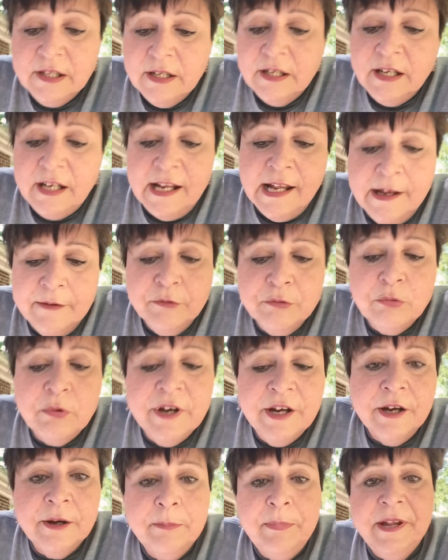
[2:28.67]

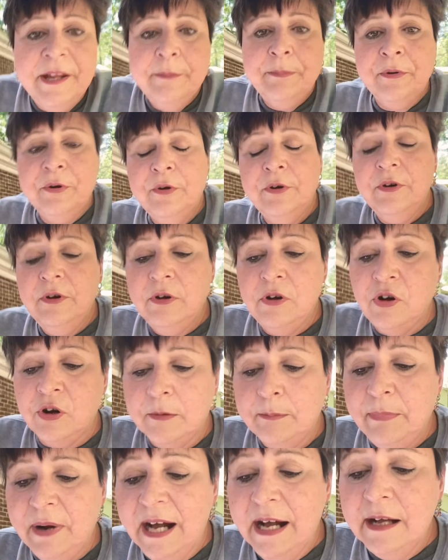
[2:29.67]
Everywhere, people are
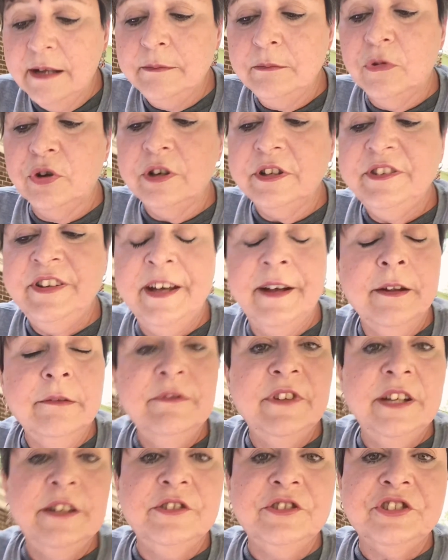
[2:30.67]
buying more
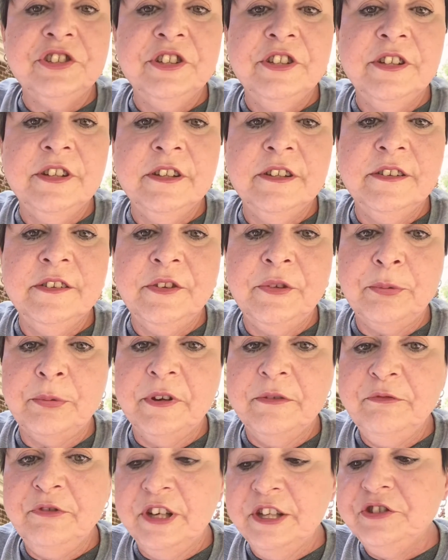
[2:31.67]
televisions,
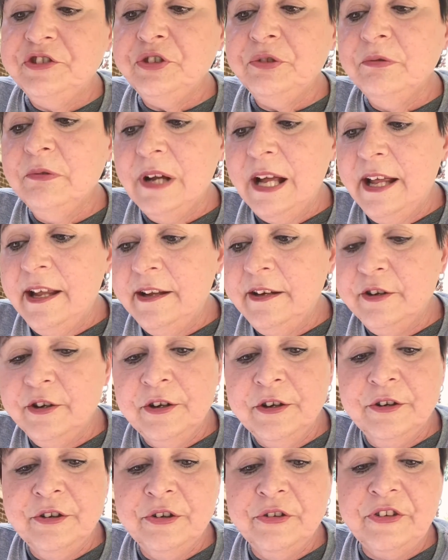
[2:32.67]

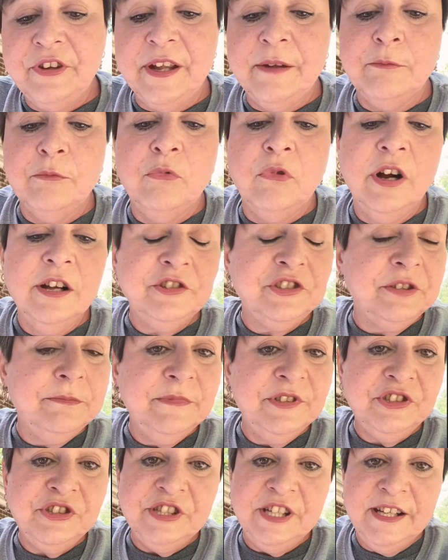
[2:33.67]
refrigerators, and washing
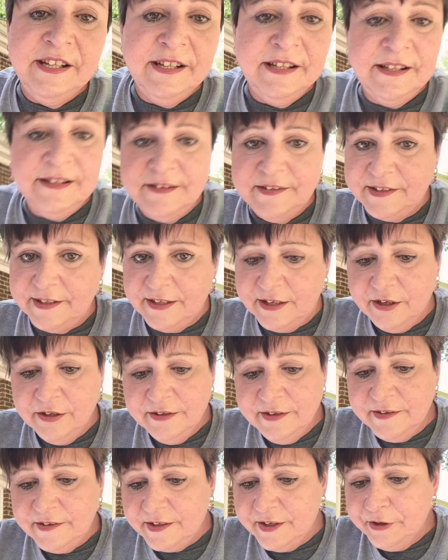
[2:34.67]
machines, and all
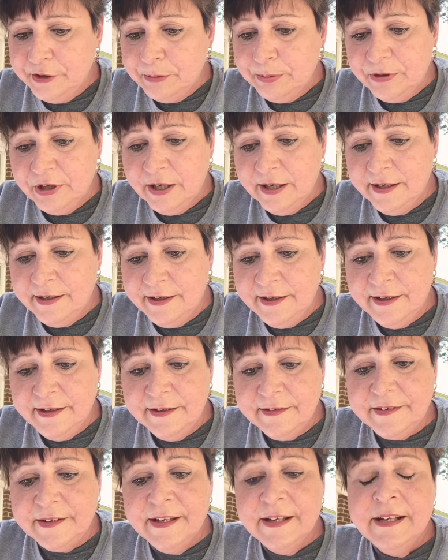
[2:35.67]
these other
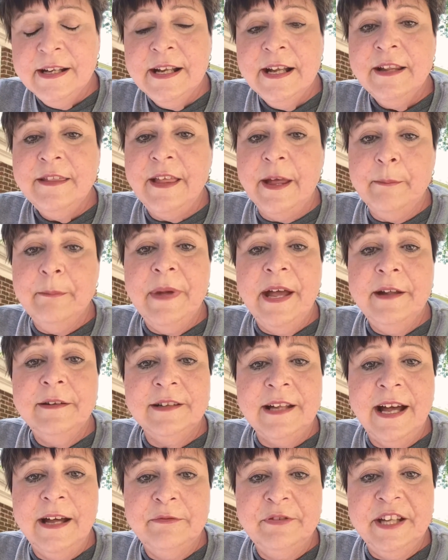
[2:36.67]
products that make
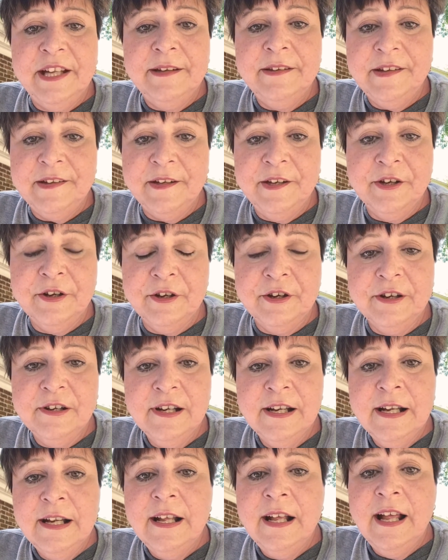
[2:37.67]
life easier.
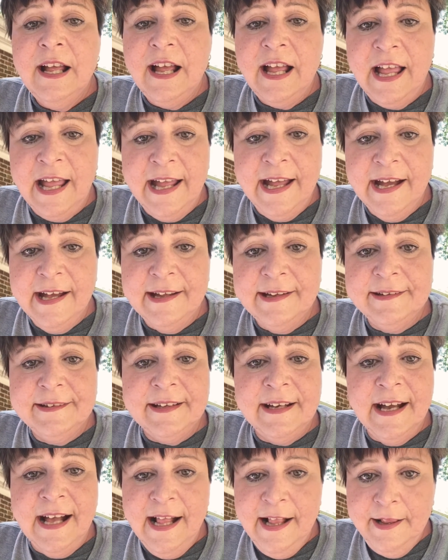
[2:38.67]
And
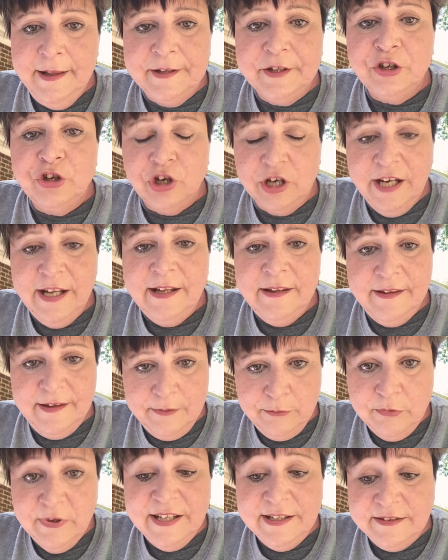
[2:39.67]
I agree
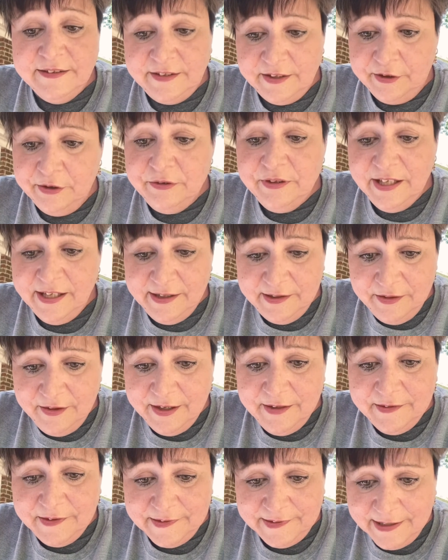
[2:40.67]
that we do need
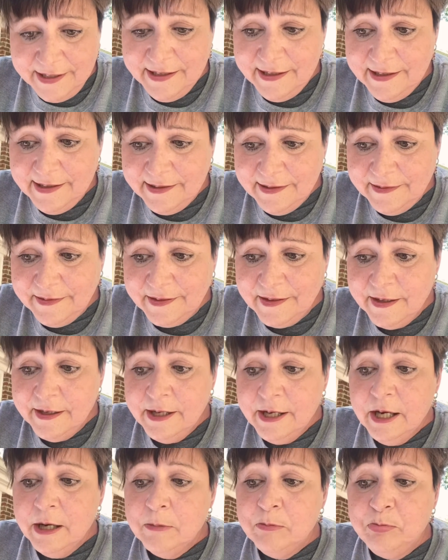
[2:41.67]
these things,
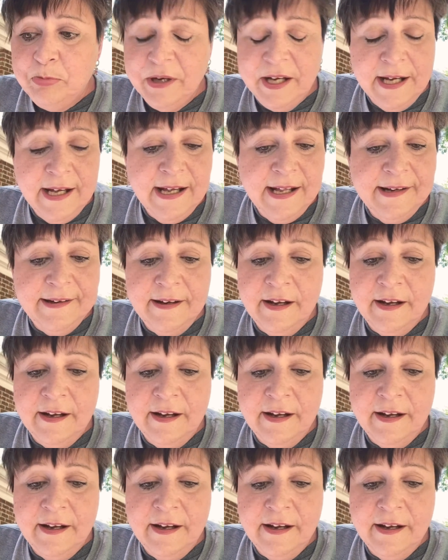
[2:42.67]
but